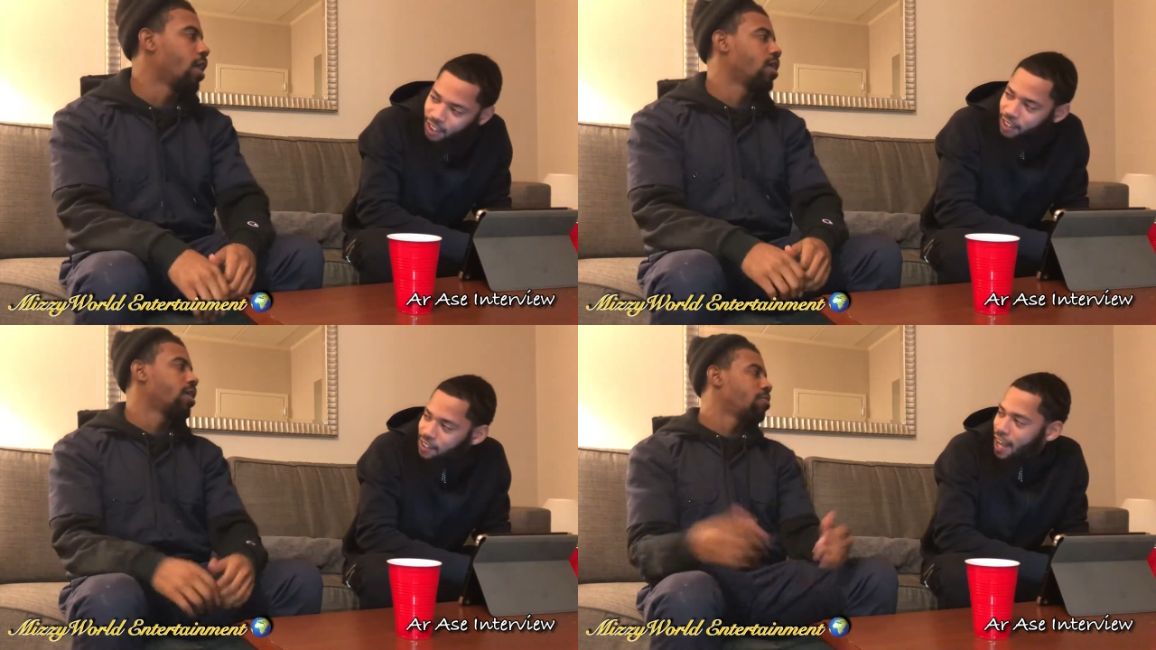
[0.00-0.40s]

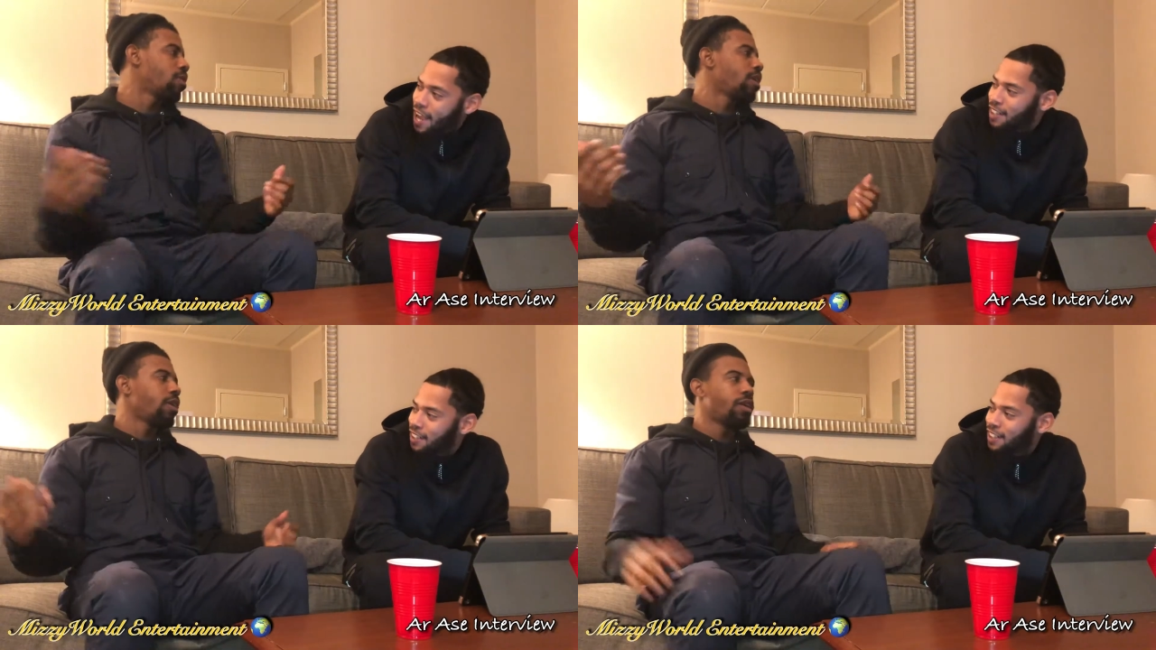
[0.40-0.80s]
Speaker 1: Like, you
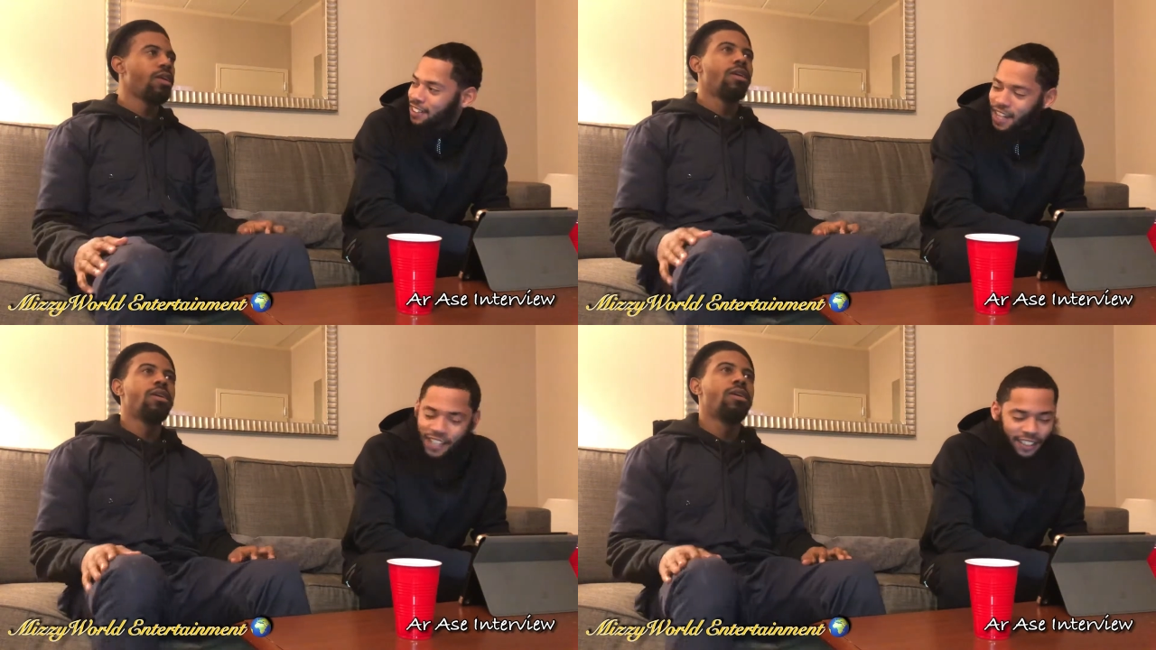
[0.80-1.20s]
exactly,
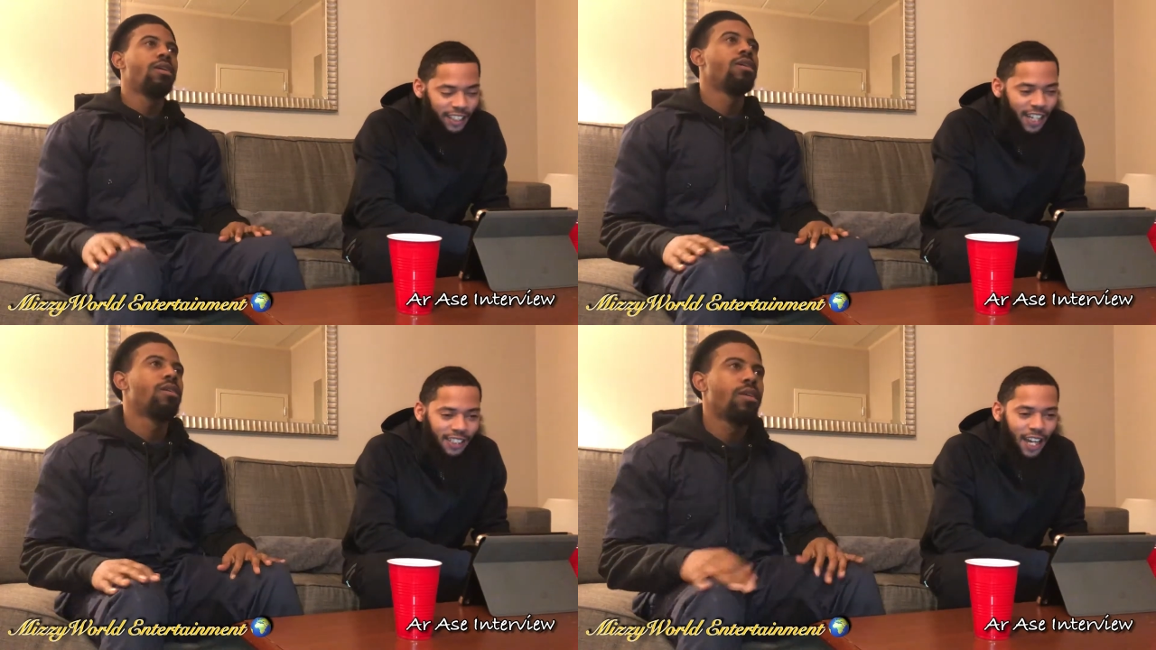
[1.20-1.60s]
exactly.
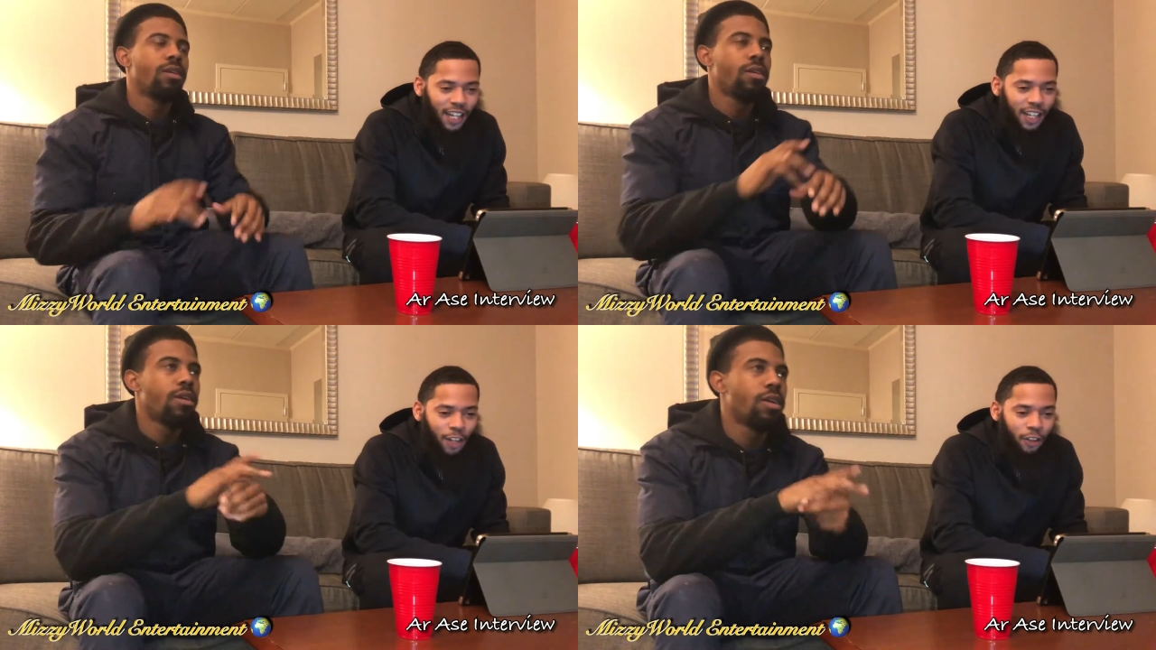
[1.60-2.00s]
And that's
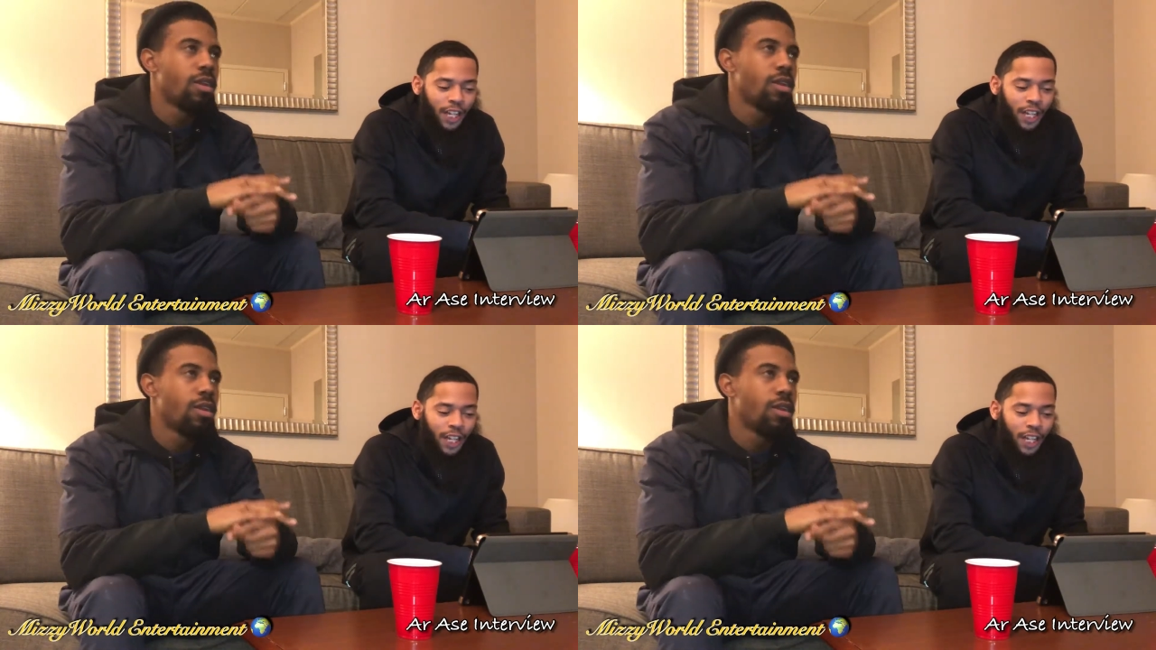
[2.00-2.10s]
how I go.